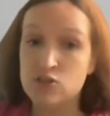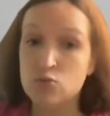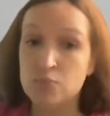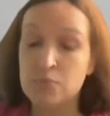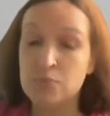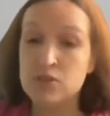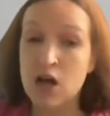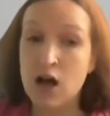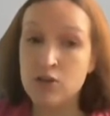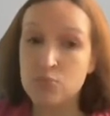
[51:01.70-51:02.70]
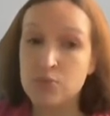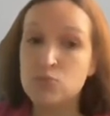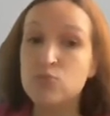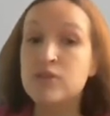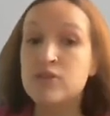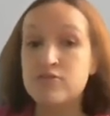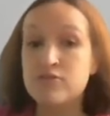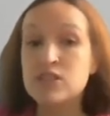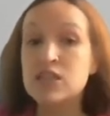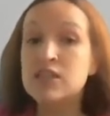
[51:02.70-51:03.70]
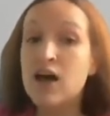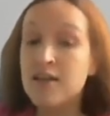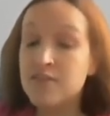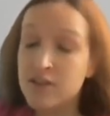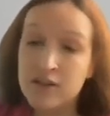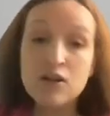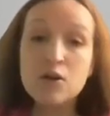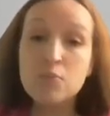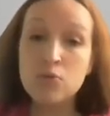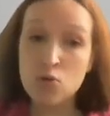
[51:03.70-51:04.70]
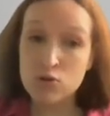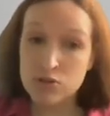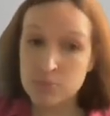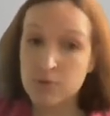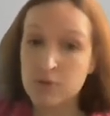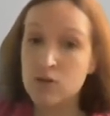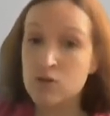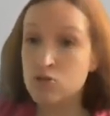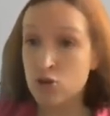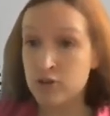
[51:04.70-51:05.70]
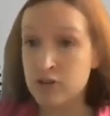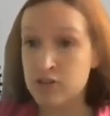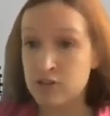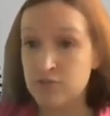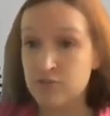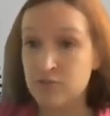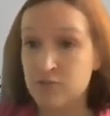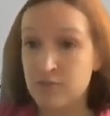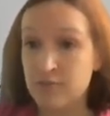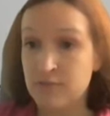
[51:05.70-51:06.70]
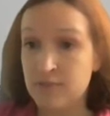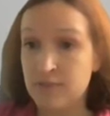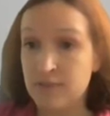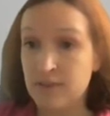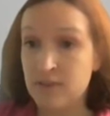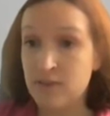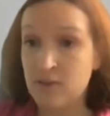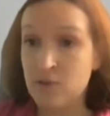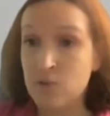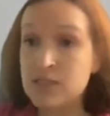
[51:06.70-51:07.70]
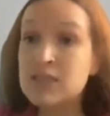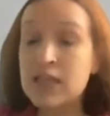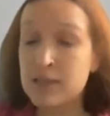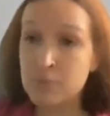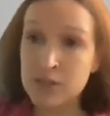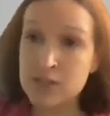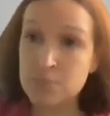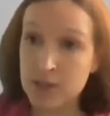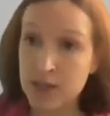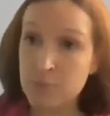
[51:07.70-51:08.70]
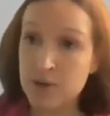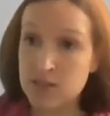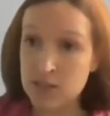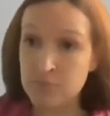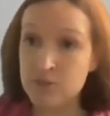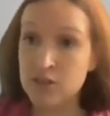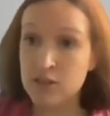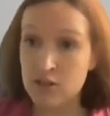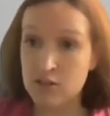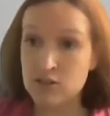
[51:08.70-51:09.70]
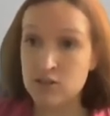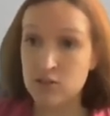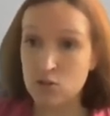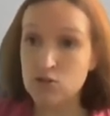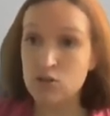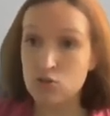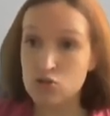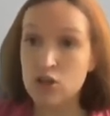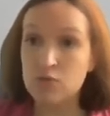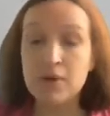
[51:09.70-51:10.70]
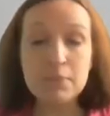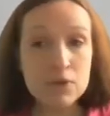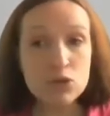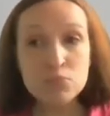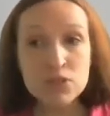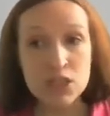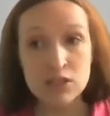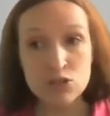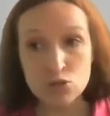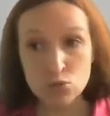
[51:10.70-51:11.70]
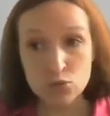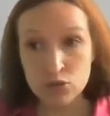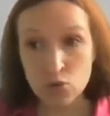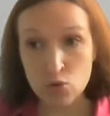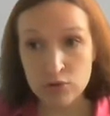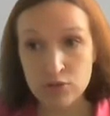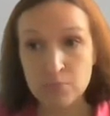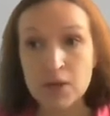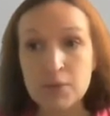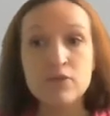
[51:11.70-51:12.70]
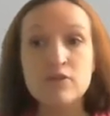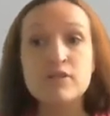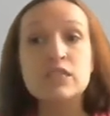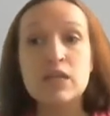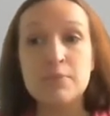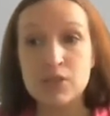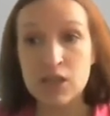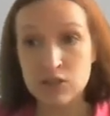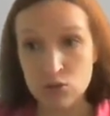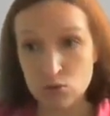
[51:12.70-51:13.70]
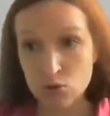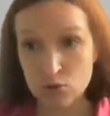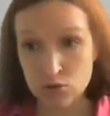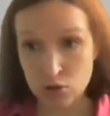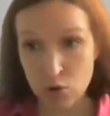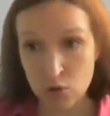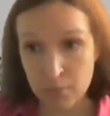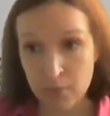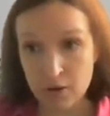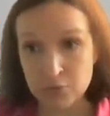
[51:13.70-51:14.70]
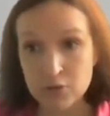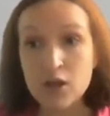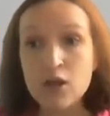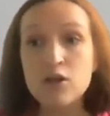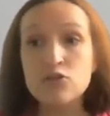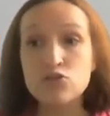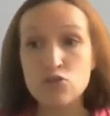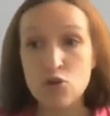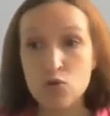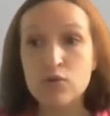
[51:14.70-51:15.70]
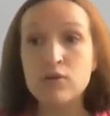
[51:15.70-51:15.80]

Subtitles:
to people's argument when there is another plausible alternative, when it can be explained by something else and not a logical. Maybe you misunderstood the author. Maybe there is some data you don't know about. So